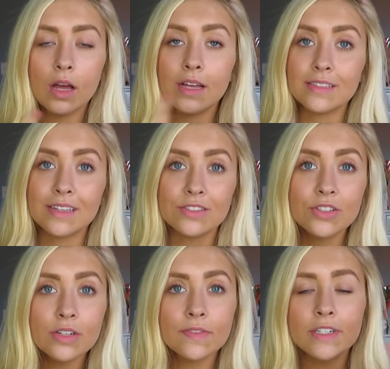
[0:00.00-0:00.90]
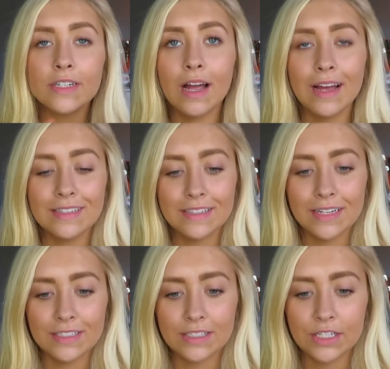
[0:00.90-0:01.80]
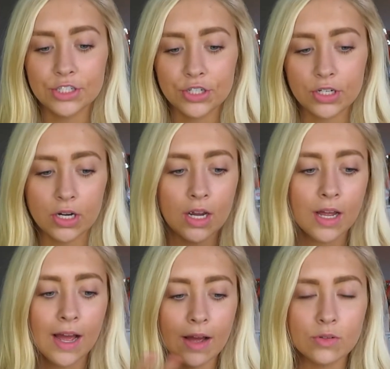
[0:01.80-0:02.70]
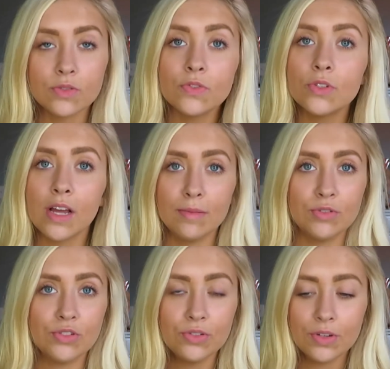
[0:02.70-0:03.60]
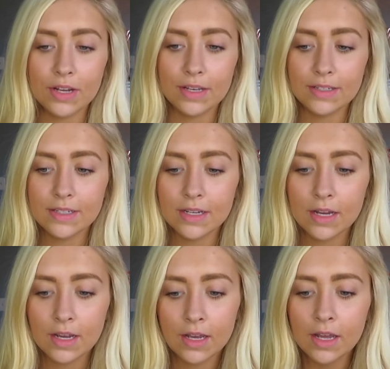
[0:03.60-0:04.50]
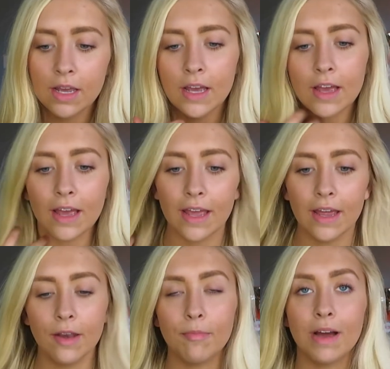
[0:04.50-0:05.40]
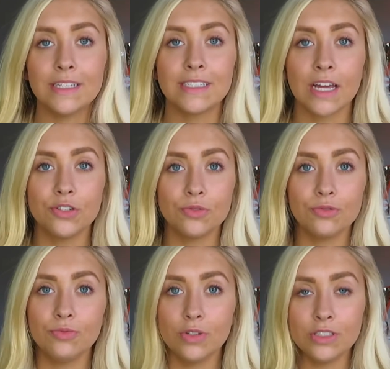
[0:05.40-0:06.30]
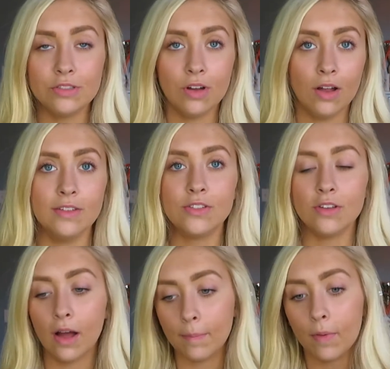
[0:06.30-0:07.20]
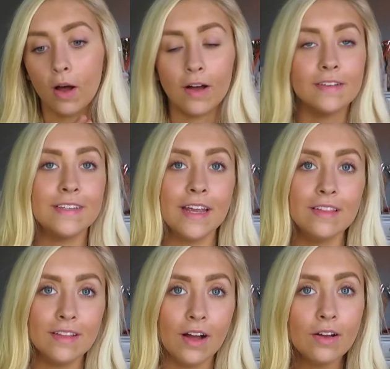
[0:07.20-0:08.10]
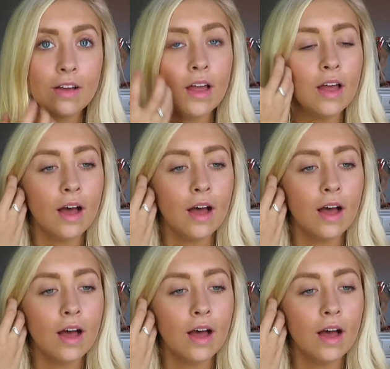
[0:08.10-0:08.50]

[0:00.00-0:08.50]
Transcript: as a server, as a dance teacher. I was a full-time student, and my schedule was non-stop all day long.